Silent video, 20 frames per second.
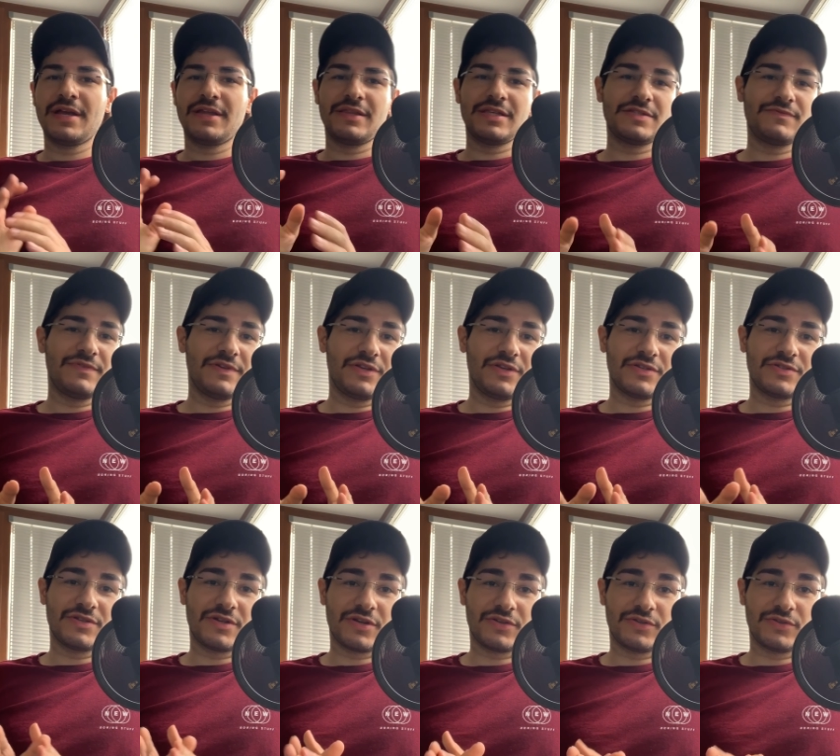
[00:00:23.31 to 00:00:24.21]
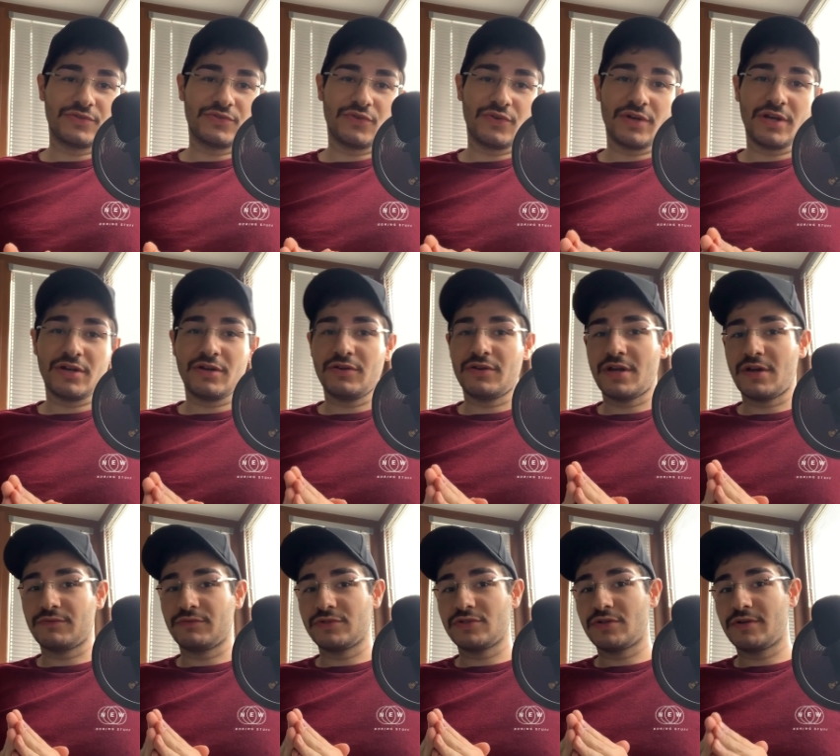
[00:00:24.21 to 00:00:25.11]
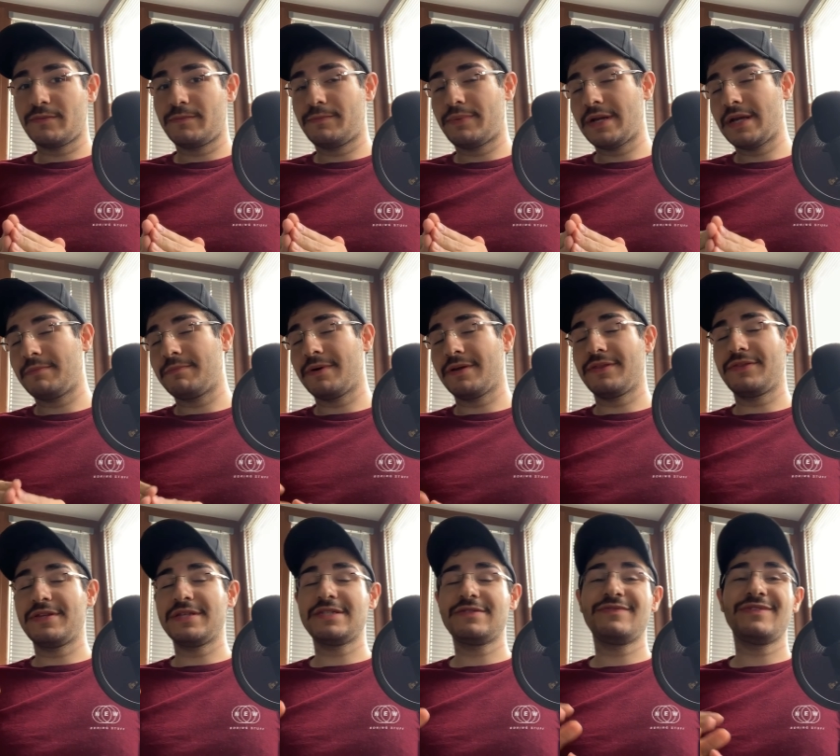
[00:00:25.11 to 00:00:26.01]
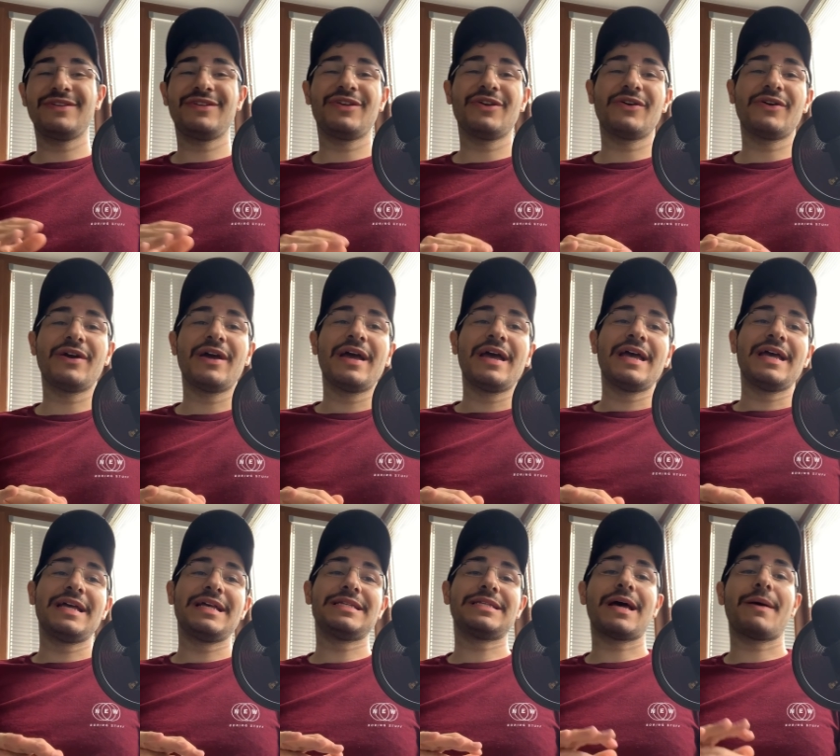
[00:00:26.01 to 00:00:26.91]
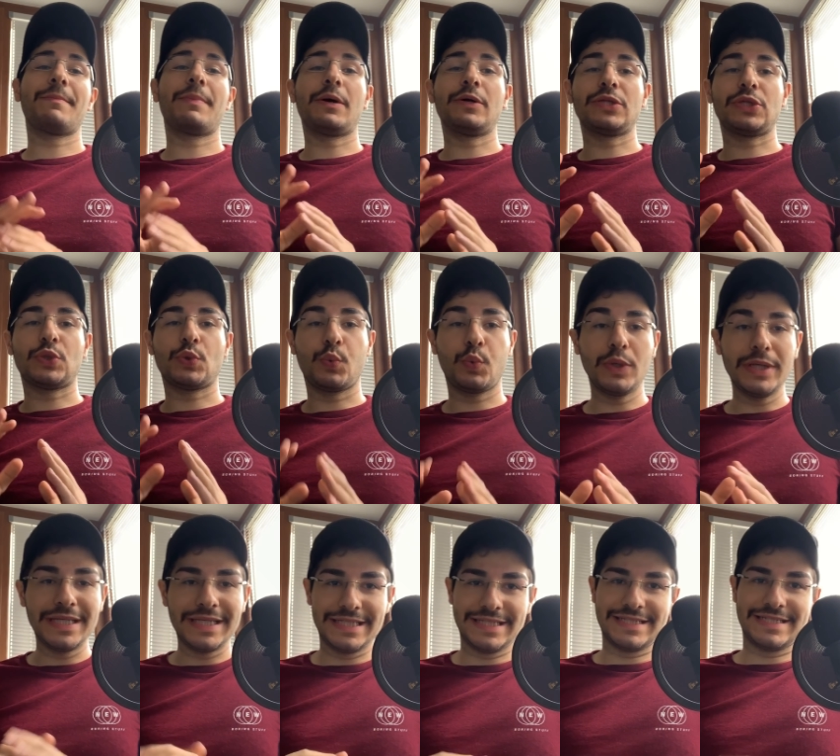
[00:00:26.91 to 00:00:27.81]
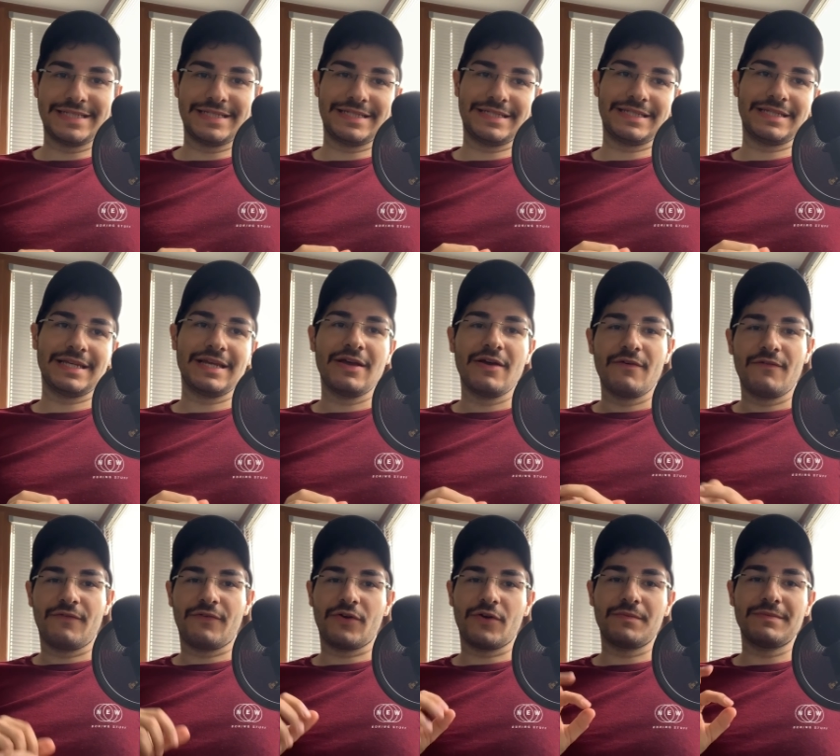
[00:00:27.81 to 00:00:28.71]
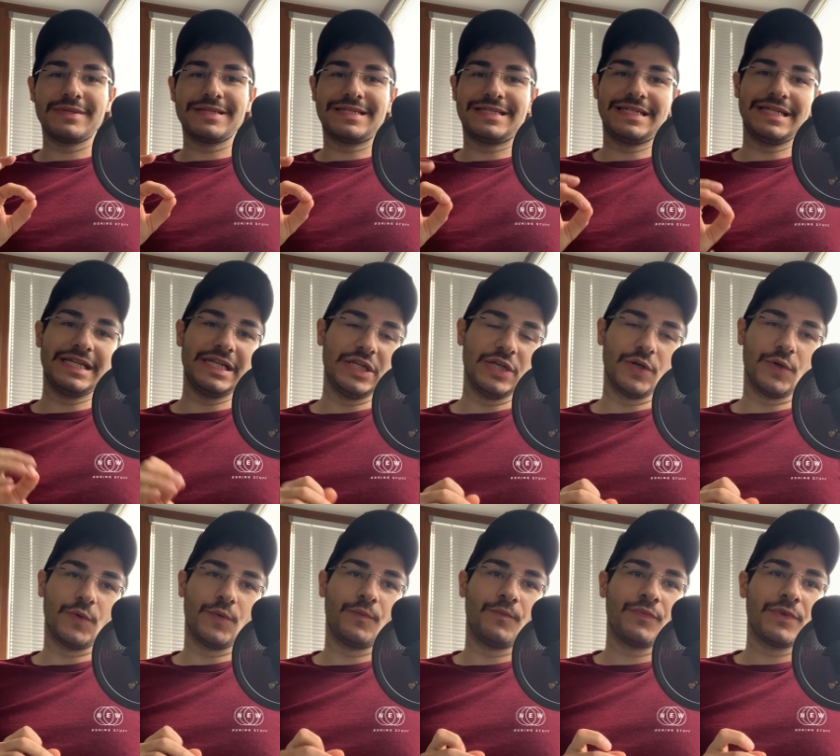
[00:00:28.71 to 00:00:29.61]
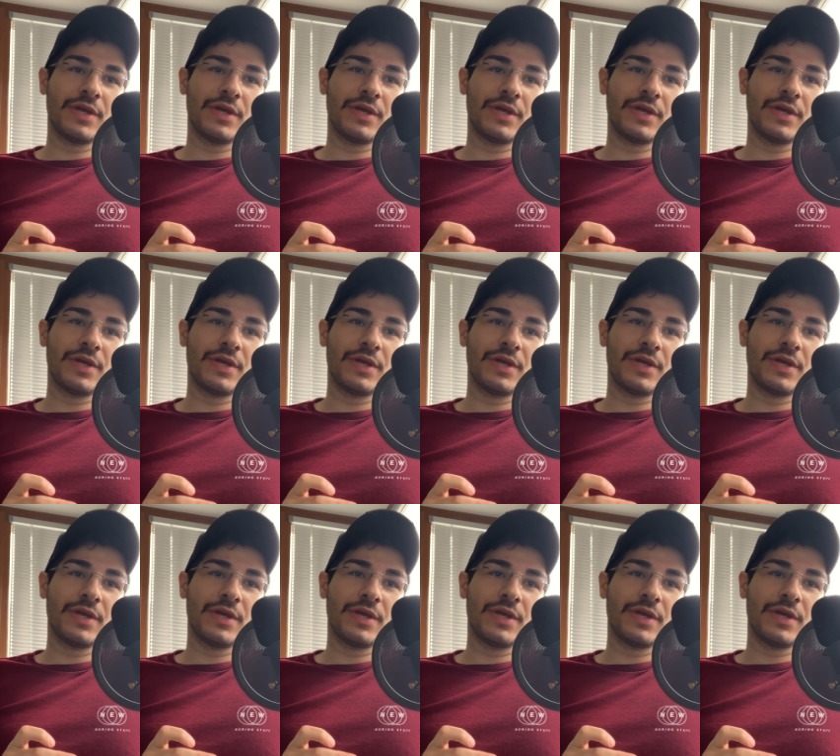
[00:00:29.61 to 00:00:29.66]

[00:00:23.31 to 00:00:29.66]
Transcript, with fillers: This video is not a tutorial on how to jailbreak, but this video is about tweaks from Sileo.